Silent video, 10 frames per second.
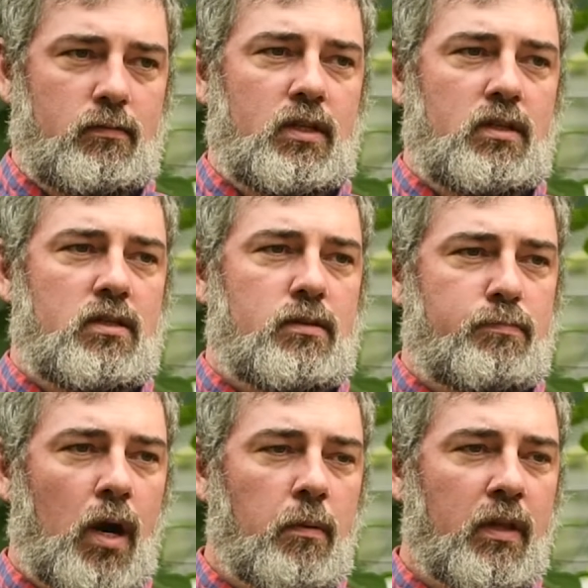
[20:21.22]
is
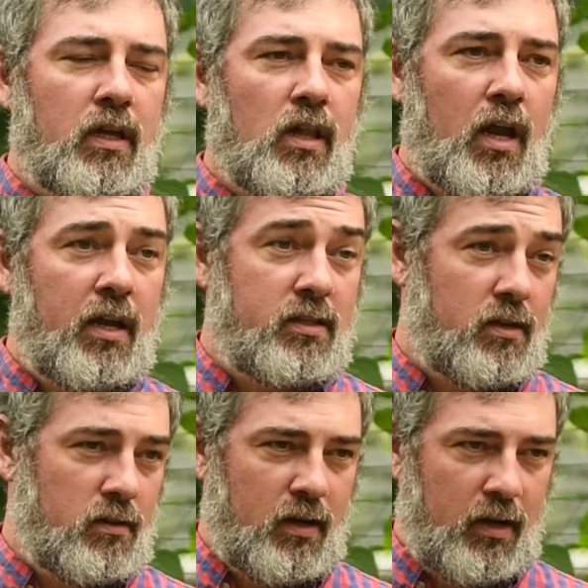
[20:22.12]
probably a lot
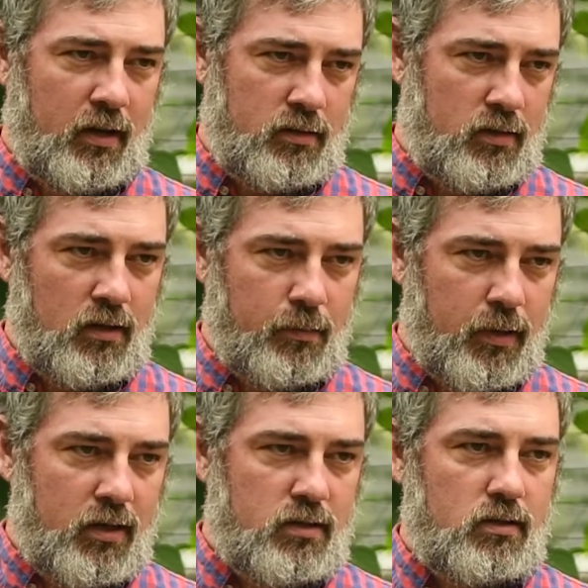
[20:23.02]
easier than it is in other
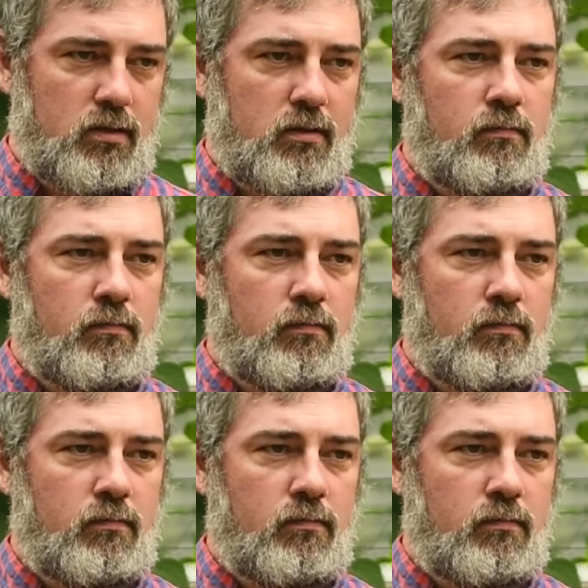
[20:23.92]
places.